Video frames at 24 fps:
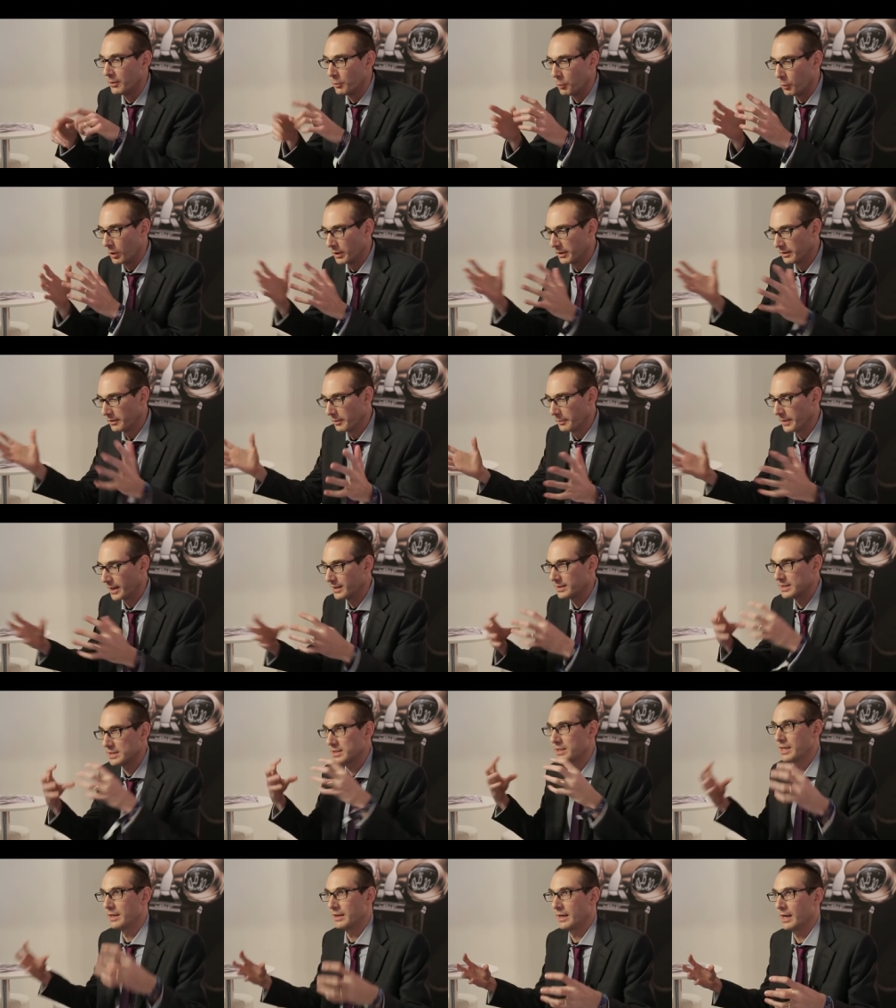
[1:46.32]
One of the big
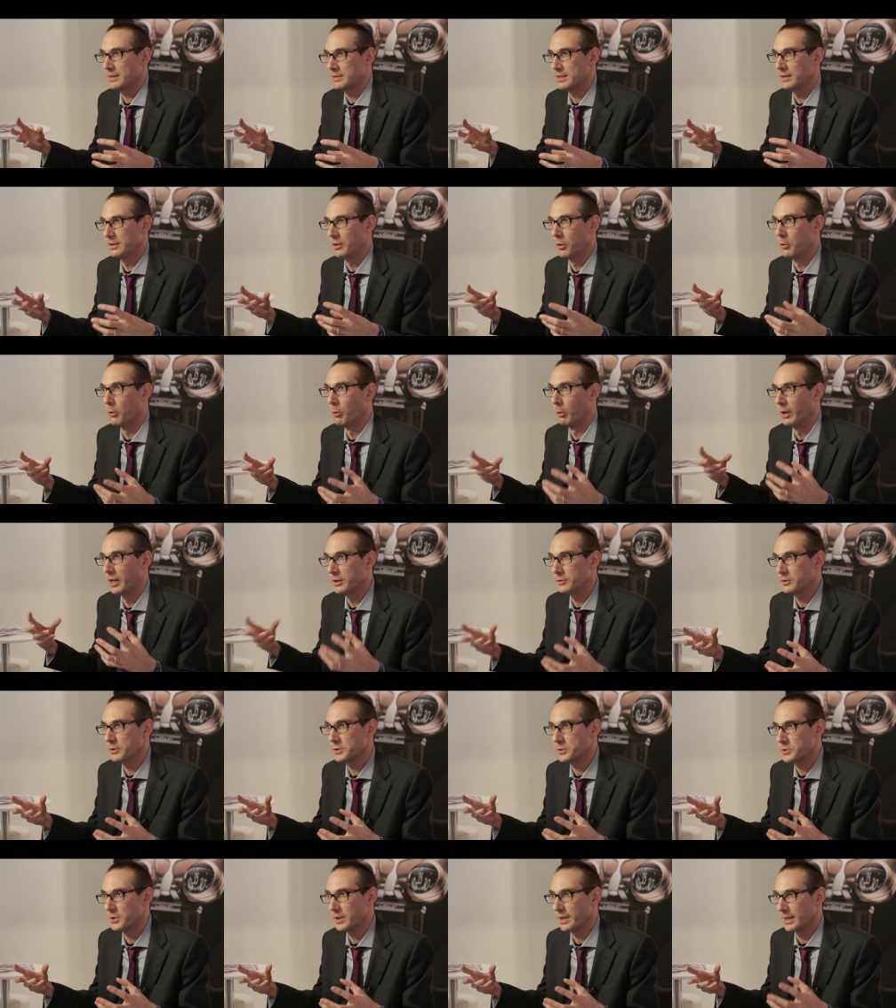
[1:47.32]
disconnects in the whole
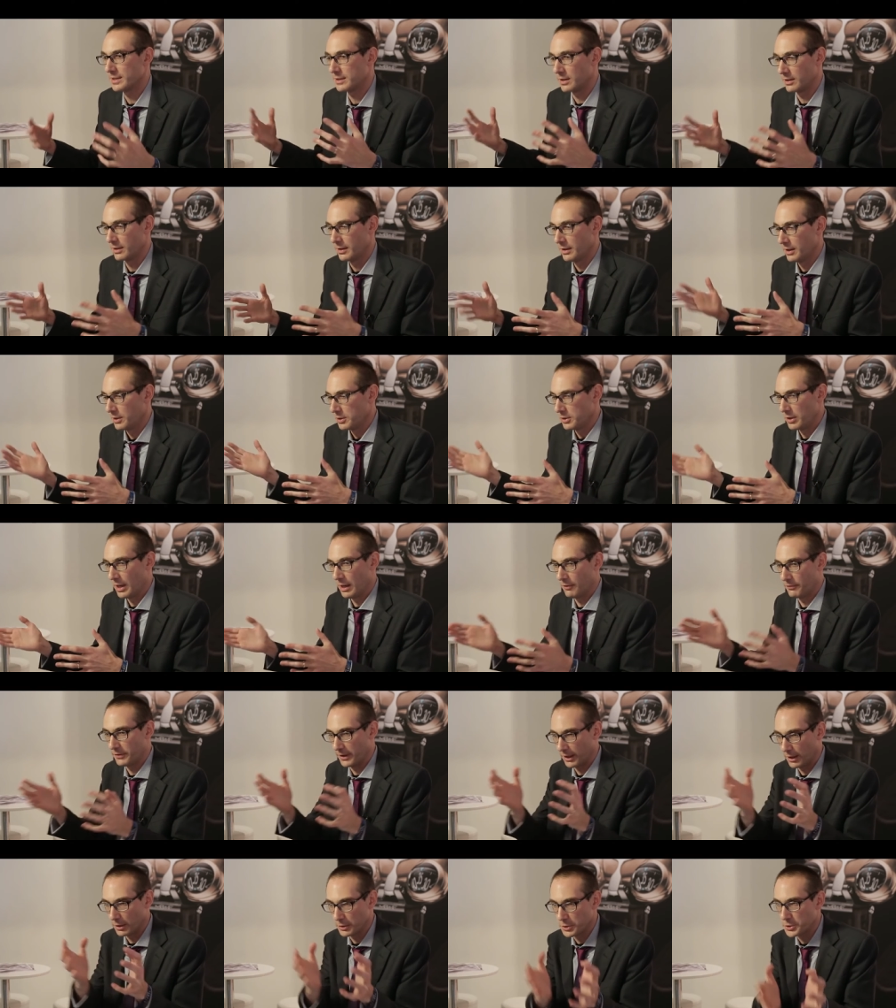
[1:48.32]
industry is that you have
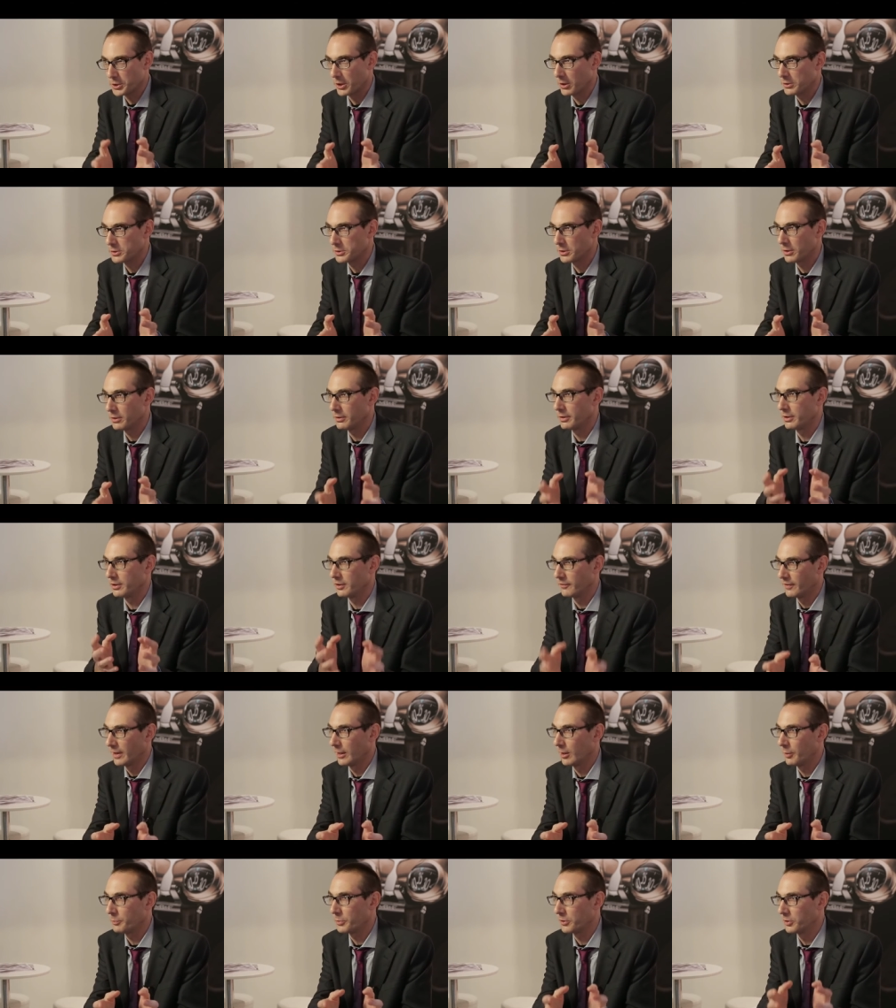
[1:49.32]
the constructor, the
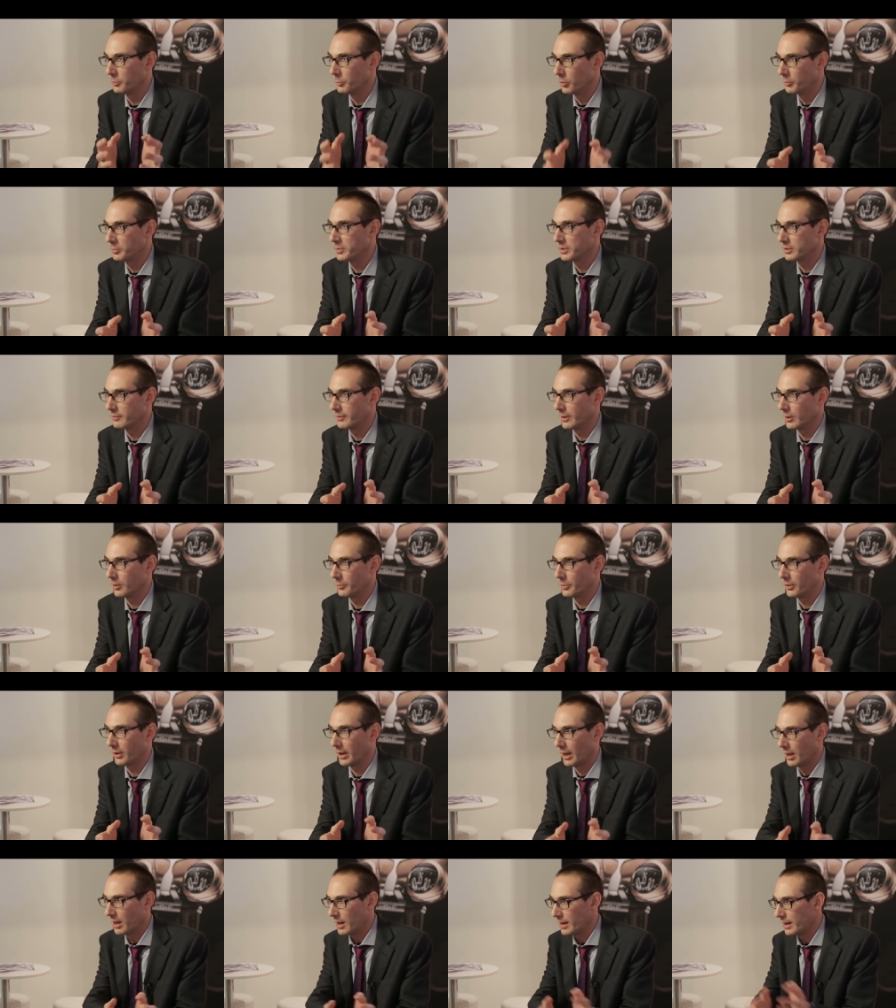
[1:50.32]
developer, the movement developer
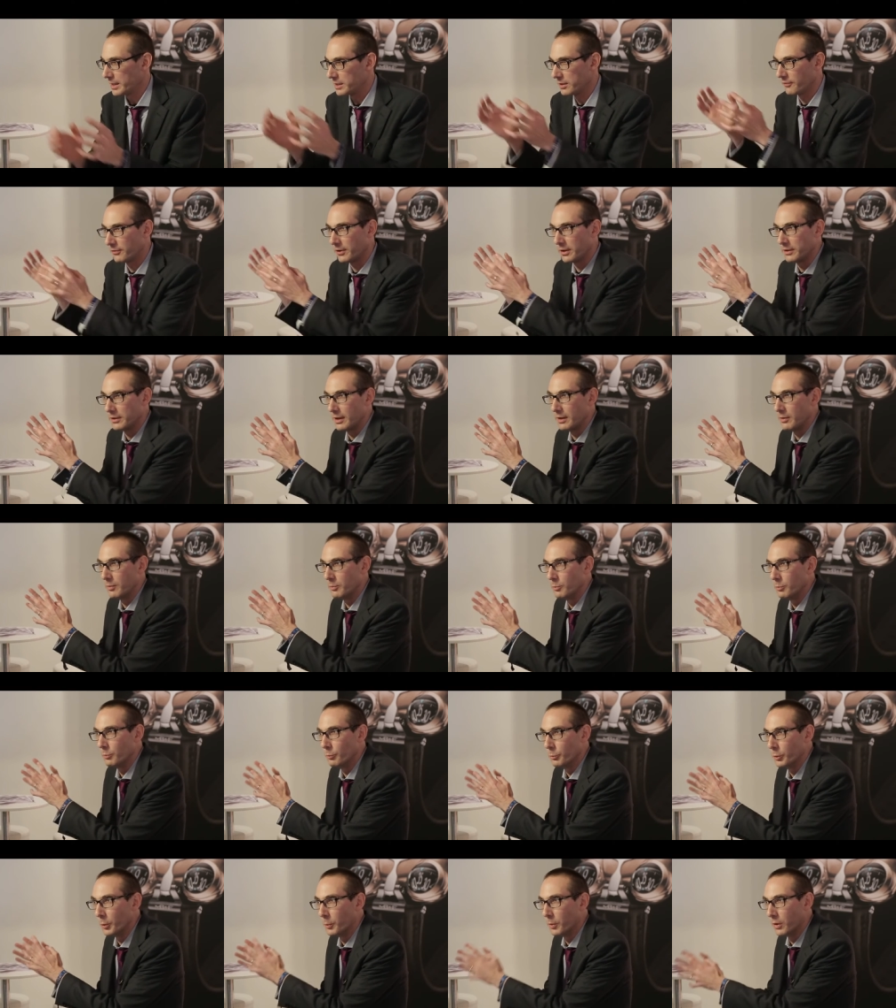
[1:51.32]
guy, and you've got
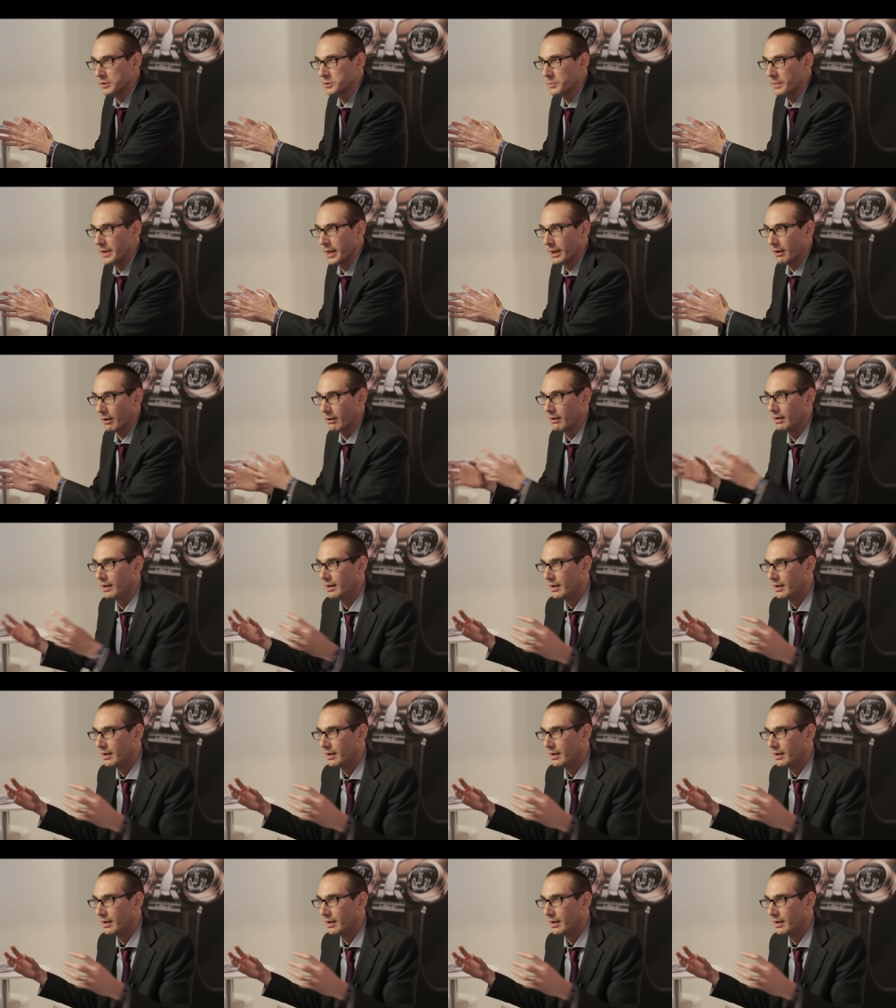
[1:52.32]
the watchmaker.